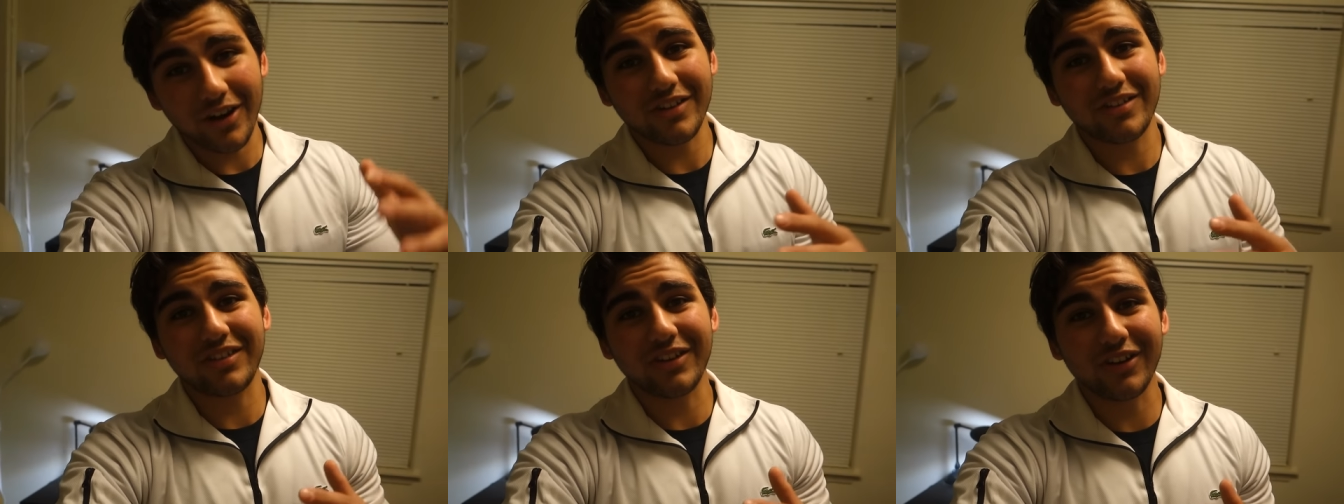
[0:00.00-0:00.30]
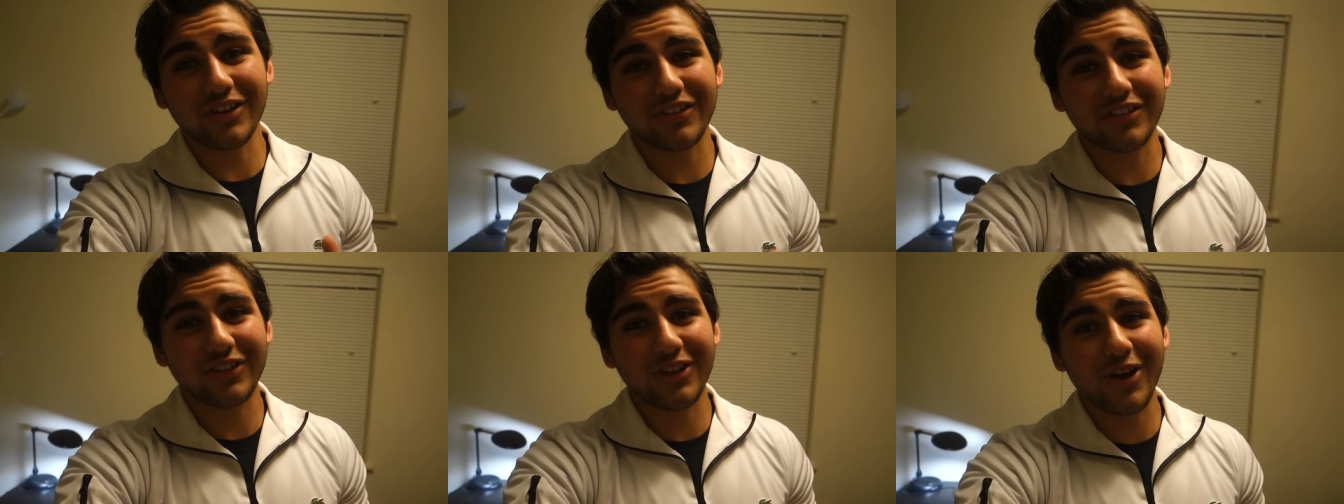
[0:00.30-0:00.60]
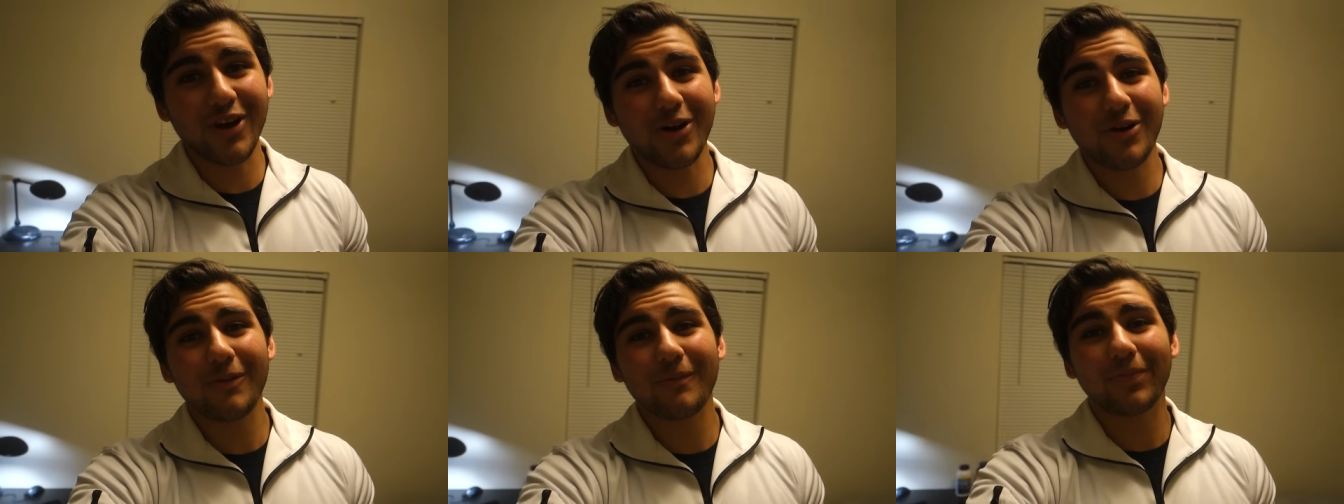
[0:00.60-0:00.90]
On a serious
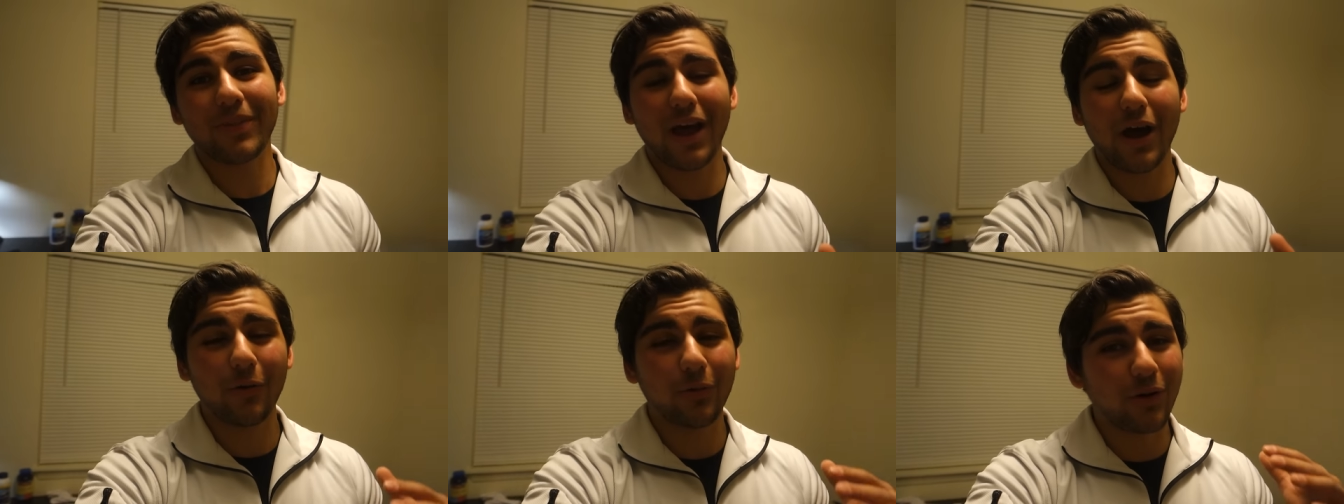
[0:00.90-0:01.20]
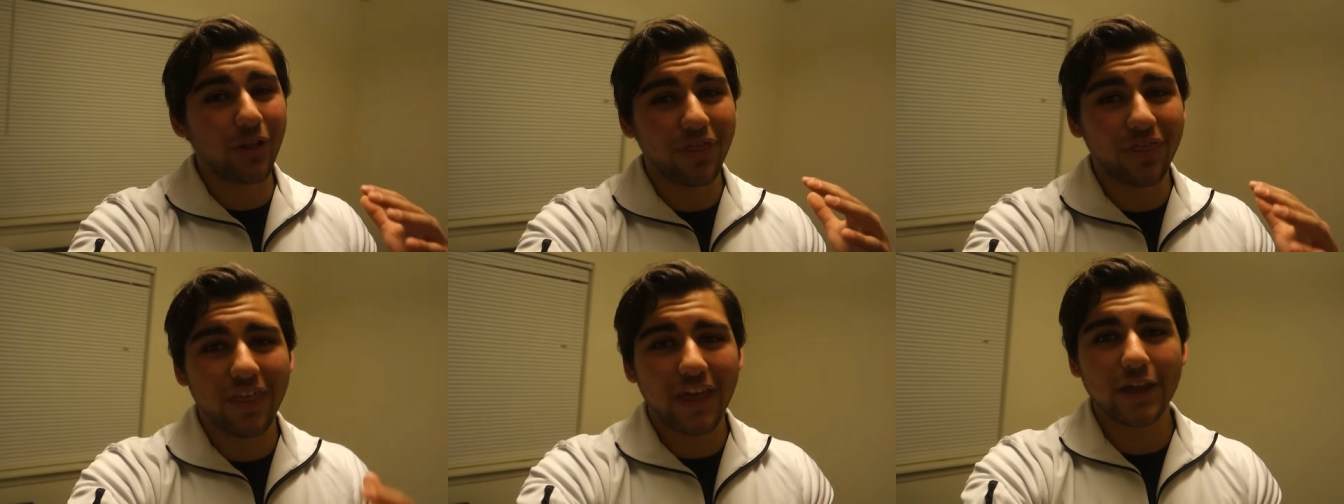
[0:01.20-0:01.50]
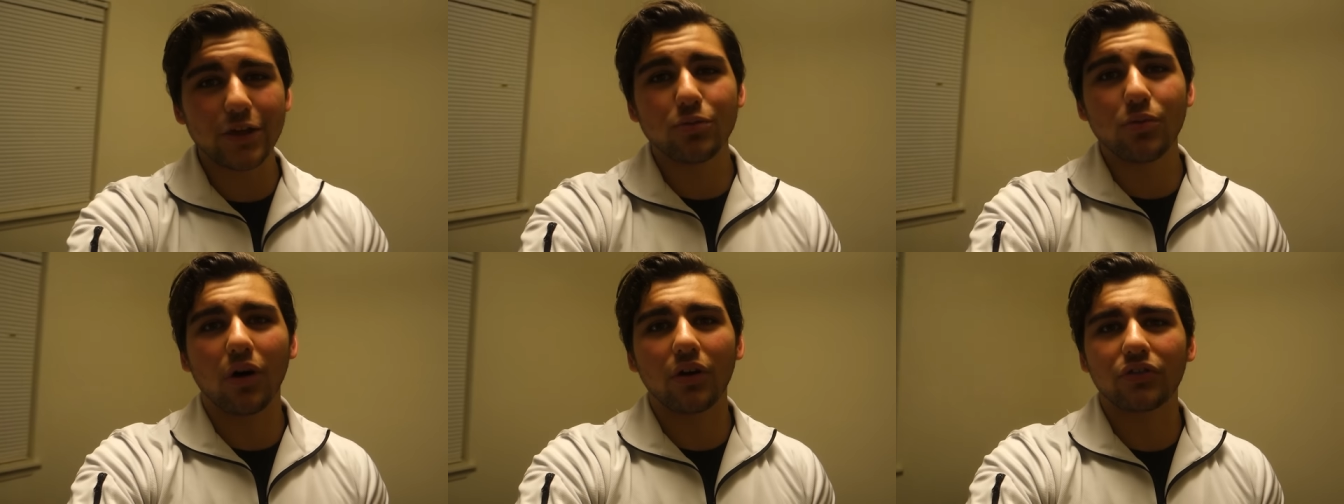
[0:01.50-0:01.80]
note, I want to
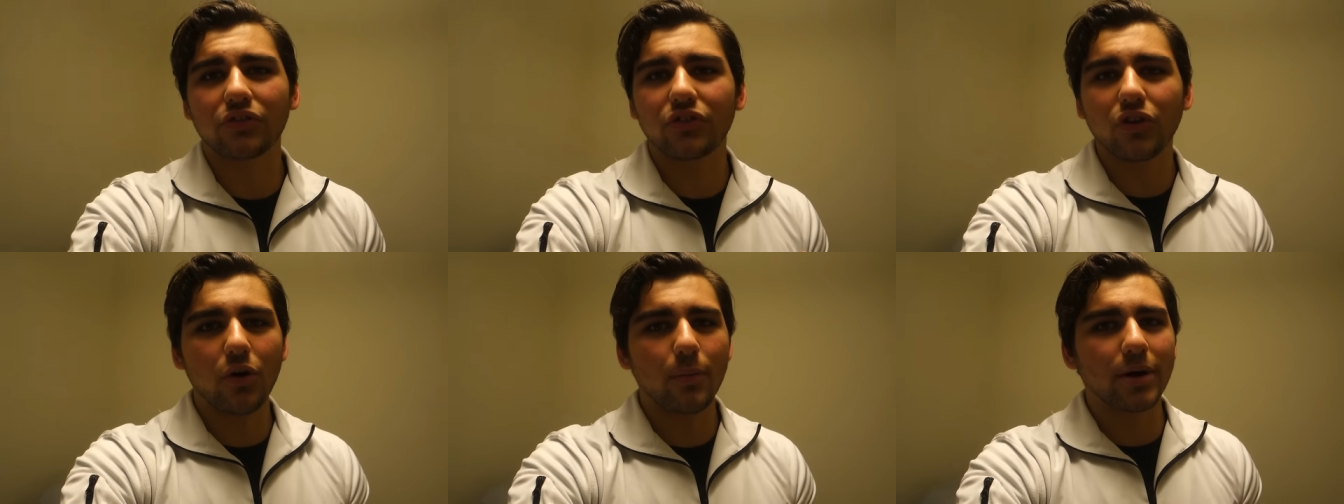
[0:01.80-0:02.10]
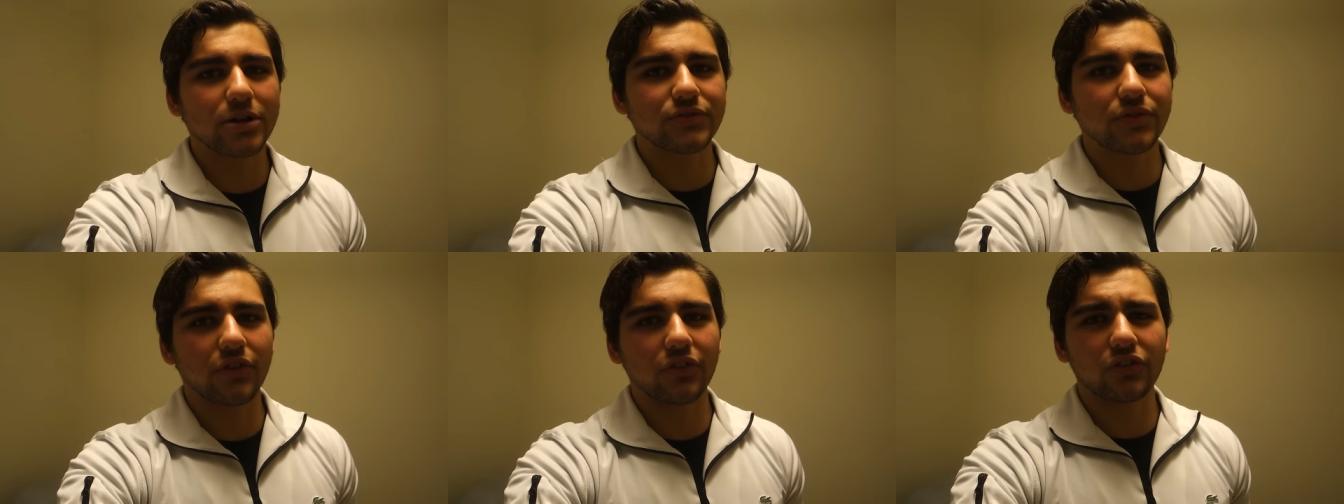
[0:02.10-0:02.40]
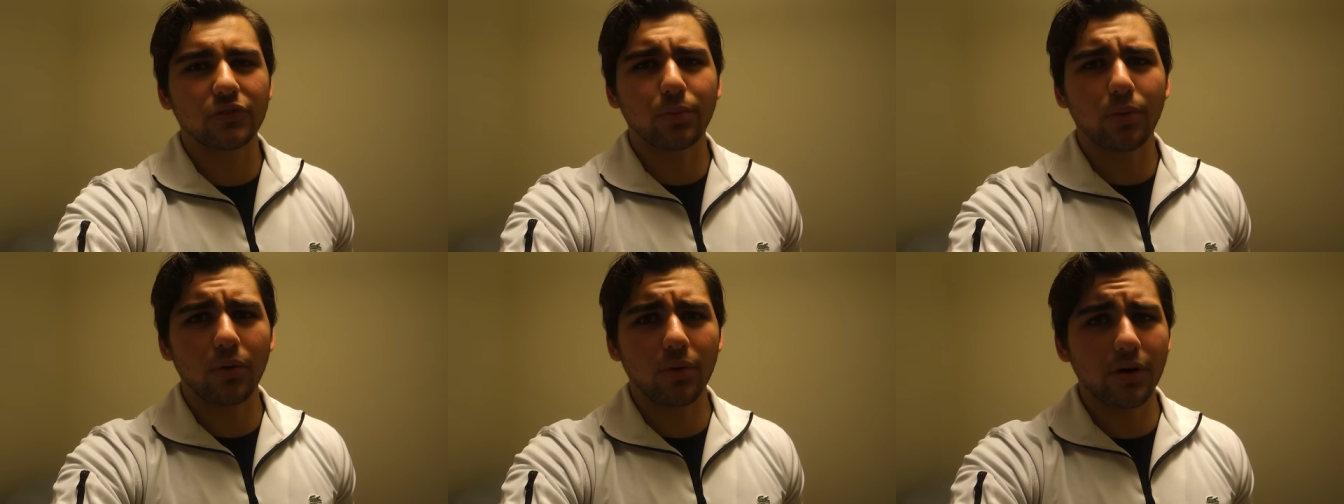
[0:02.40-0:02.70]
thank you all so much for the
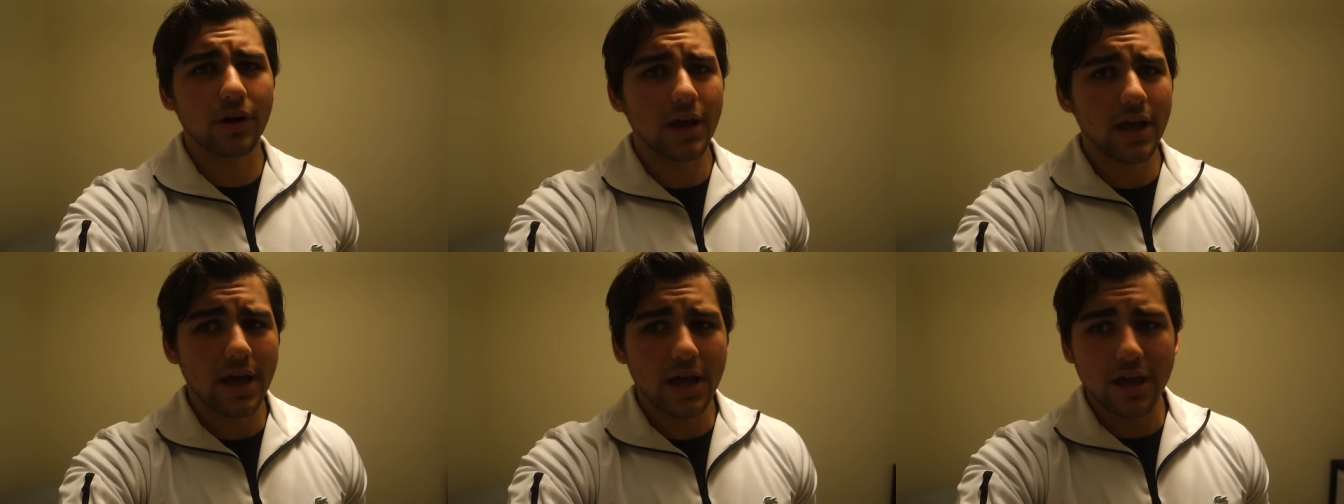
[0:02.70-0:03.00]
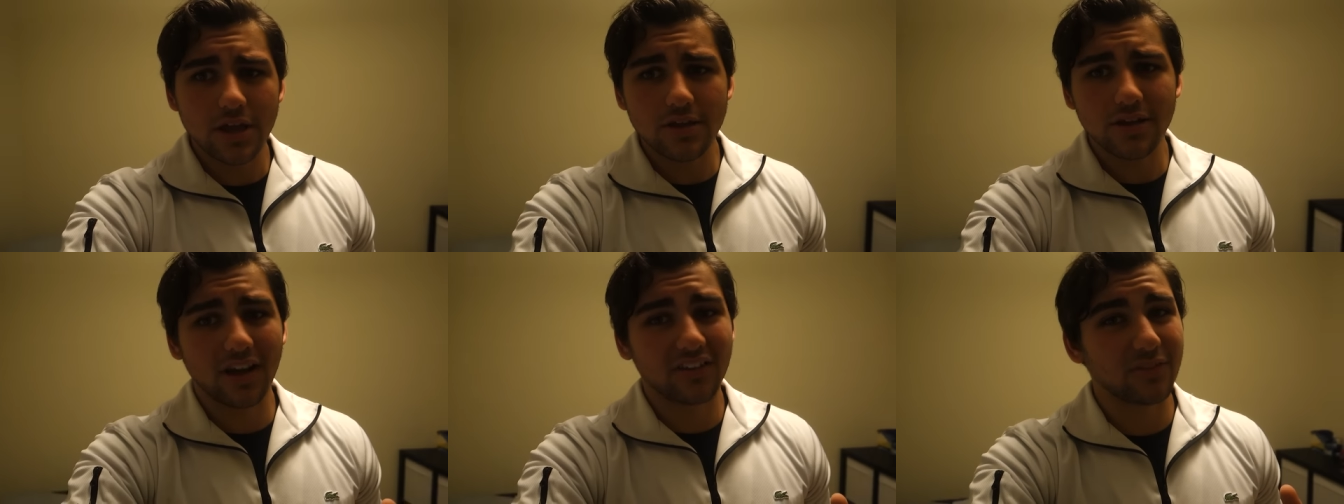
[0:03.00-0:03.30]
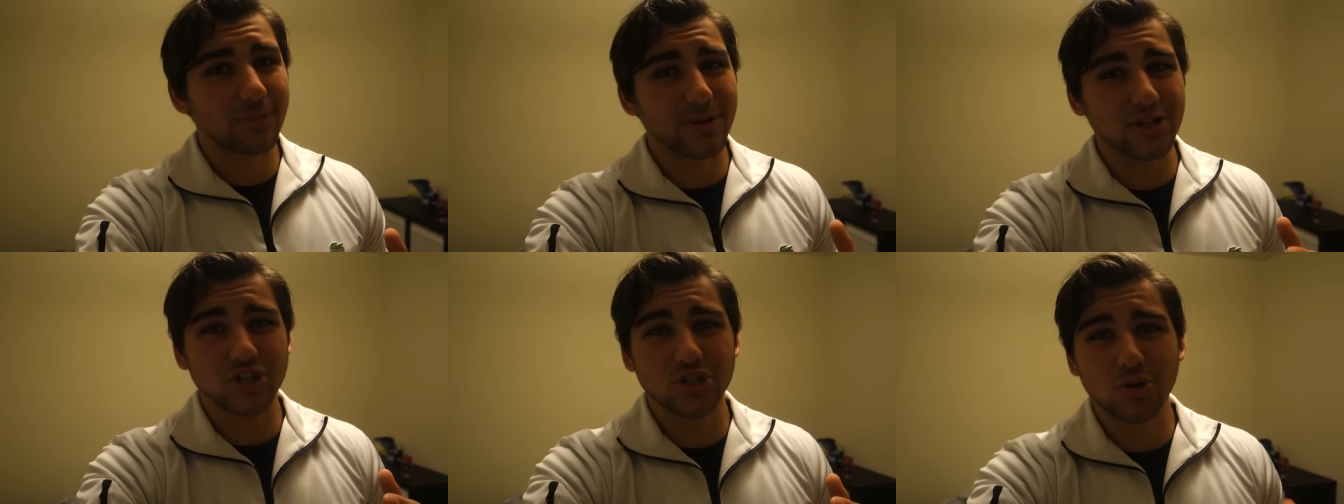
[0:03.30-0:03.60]
support you guys
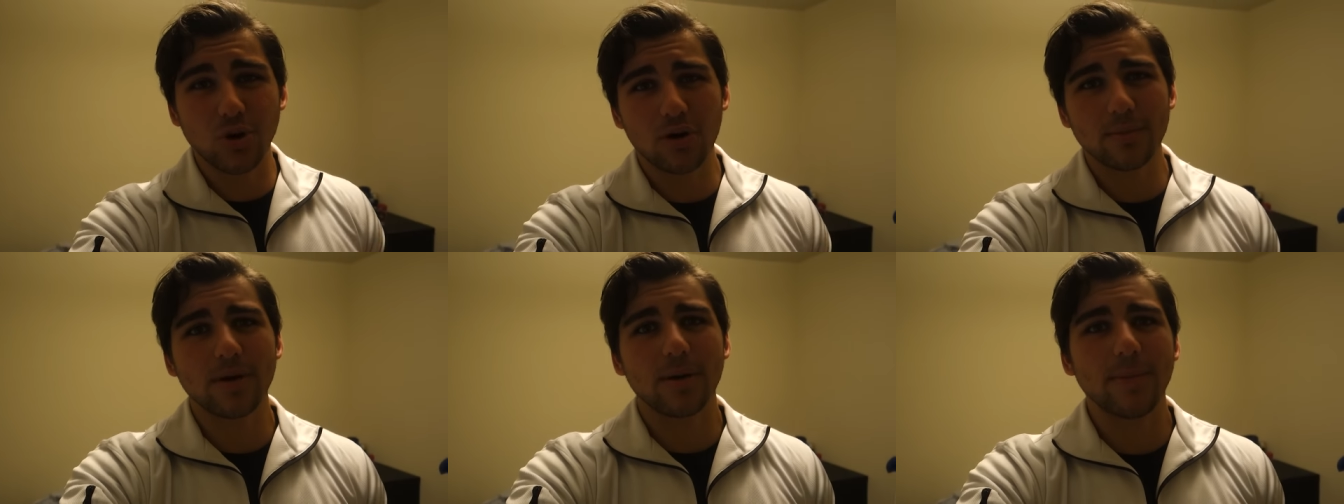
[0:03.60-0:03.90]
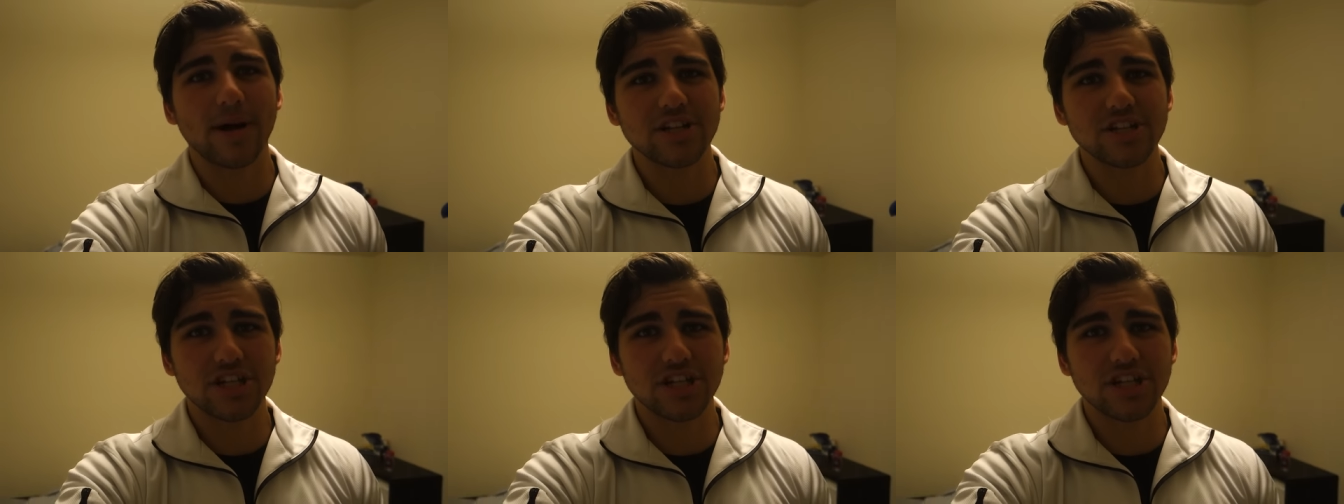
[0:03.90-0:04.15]
have been showing me on my